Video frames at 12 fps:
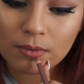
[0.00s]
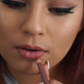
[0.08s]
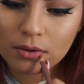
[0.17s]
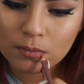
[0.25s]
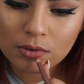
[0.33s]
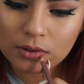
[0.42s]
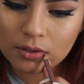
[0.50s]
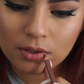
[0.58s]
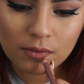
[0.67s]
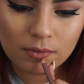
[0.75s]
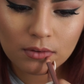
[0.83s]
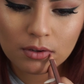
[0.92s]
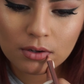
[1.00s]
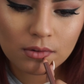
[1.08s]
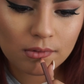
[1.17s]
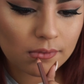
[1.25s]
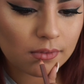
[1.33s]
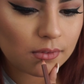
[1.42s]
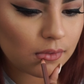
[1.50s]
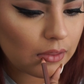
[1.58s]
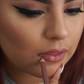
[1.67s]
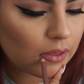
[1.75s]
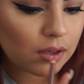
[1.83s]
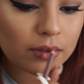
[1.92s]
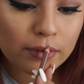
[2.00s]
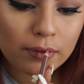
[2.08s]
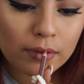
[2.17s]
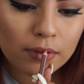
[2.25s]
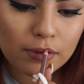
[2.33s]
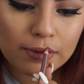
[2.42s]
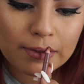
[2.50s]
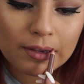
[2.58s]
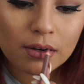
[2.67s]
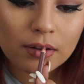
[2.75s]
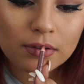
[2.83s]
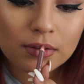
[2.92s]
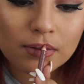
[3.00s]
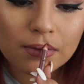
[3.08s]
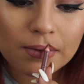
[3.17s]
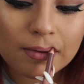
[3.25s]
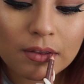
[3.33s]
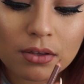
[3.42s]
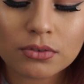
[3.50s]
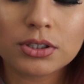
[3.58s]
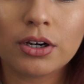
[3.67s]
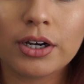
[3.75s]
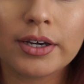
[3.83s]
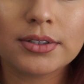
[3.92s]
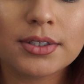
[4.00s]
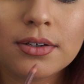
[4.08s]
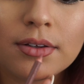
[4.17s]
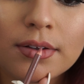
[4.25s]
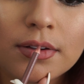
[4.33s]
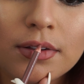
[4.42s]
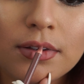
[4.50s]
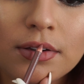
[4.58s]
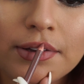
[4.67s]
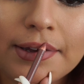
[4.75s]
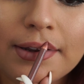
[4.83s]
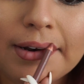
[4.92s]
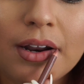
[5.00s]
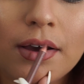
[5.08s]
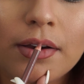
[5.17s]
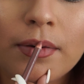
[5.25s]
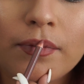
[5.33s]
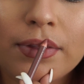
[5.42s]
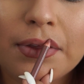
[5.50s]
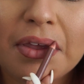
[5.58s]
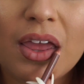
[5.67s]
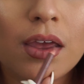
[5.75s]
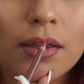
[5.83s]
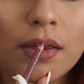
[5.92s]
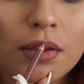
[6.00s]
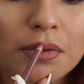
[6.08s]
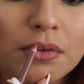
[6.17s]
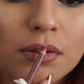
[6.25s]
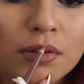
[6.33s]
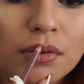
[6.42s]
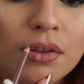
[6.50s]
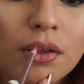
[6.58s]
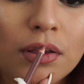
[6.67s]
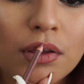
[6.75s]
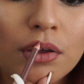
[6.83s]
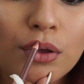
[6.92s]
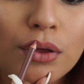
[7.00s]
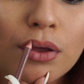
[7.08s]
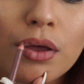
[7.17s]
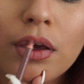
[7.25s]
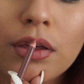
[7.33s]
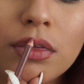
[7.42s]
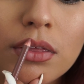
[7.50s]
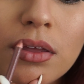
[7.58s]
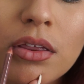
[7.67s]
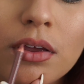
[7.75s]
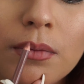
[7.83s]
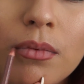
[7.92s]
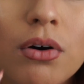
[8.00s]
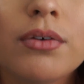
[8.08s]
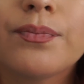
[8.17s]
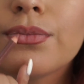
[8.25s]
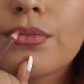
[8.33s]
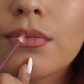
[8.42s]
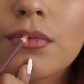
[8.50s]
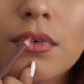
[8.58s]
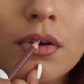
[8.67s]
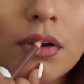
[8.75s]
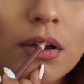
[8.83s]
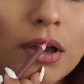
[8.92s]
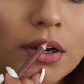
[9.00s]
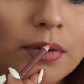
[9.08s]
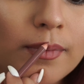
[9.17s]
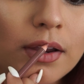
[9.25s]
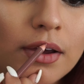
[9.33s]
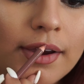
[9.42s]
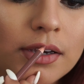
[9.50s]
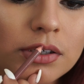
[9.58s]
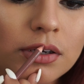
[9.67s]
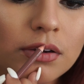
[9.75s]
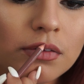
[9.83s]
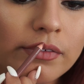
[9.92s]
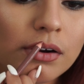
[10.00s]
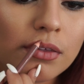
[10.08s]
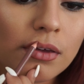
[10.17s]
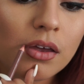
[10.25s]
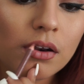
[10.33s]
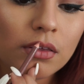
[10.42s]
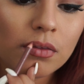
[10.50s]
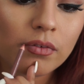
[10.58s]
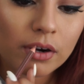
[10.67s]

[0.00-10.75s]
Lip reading: And then for my top lip, I will just do 2 lines on the top lip. This will make the illusion that some parts are more powderier than the others.